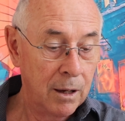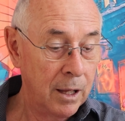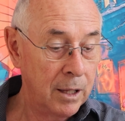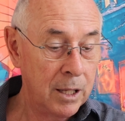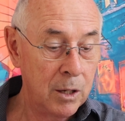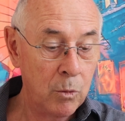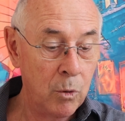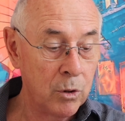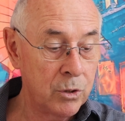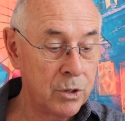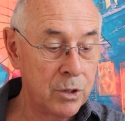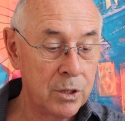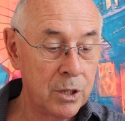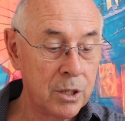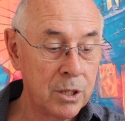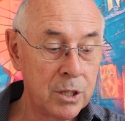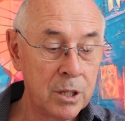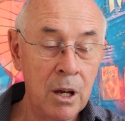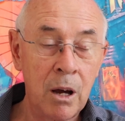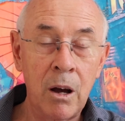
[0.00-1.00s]
and there wasn't a
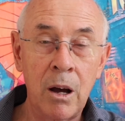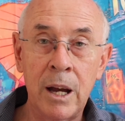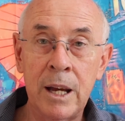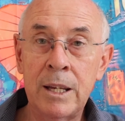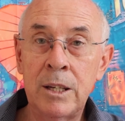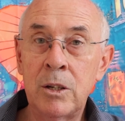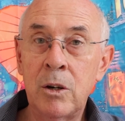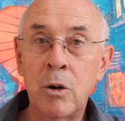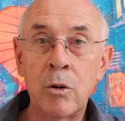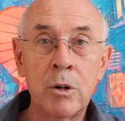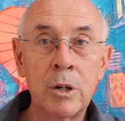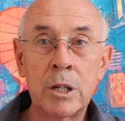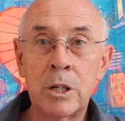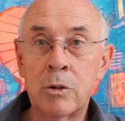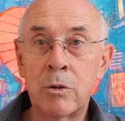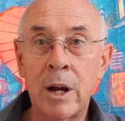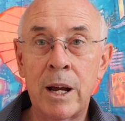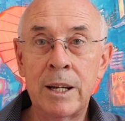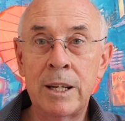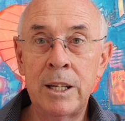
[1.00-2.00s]
sign or a
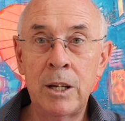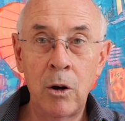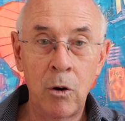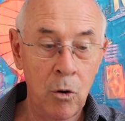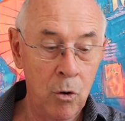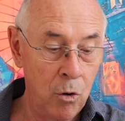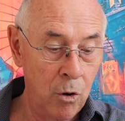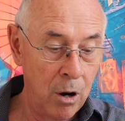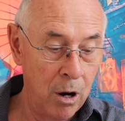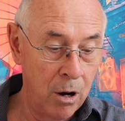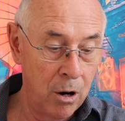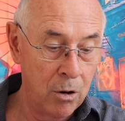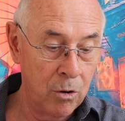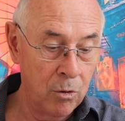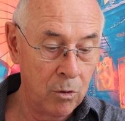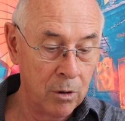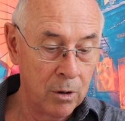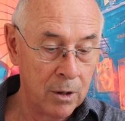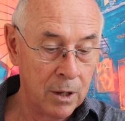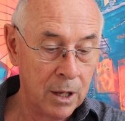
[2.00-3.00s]
cranny or
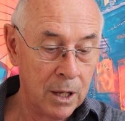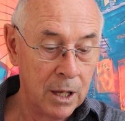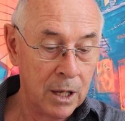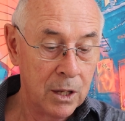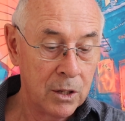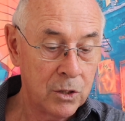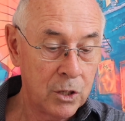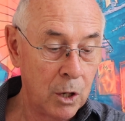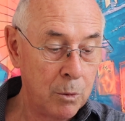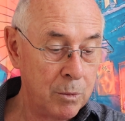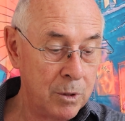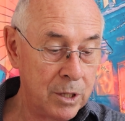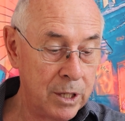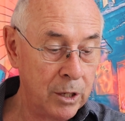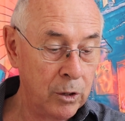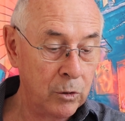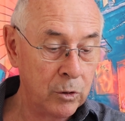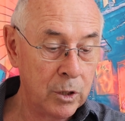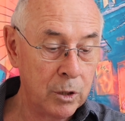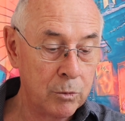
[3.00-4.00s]
hole, so
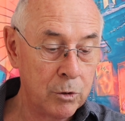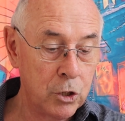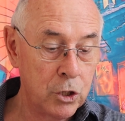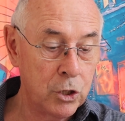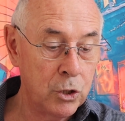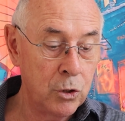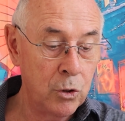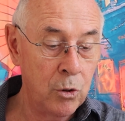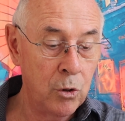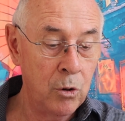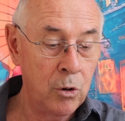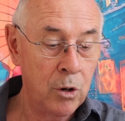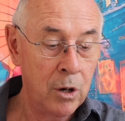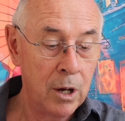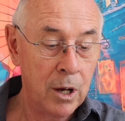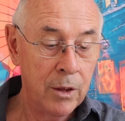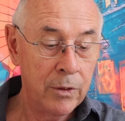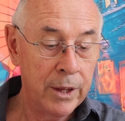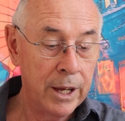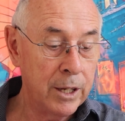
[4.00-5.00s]
Matilda was sure
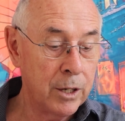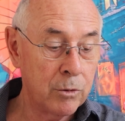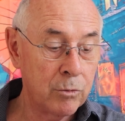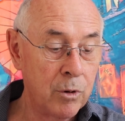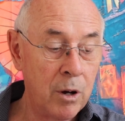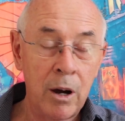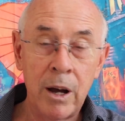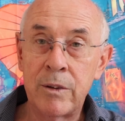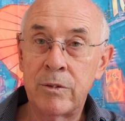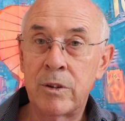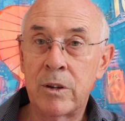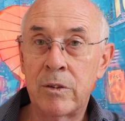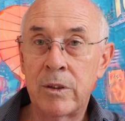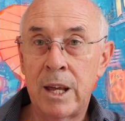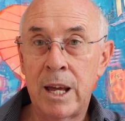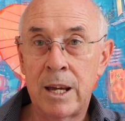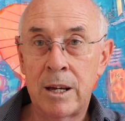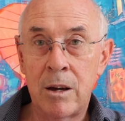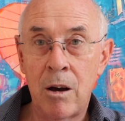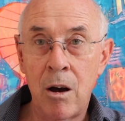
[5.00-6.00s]
they'd arrived at
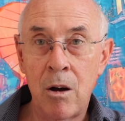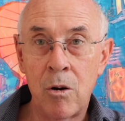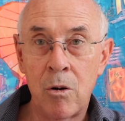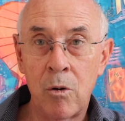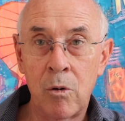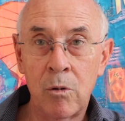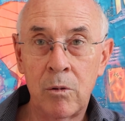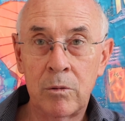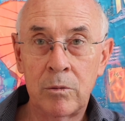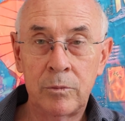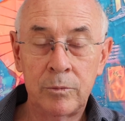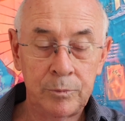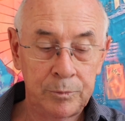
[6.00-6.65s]
their goal.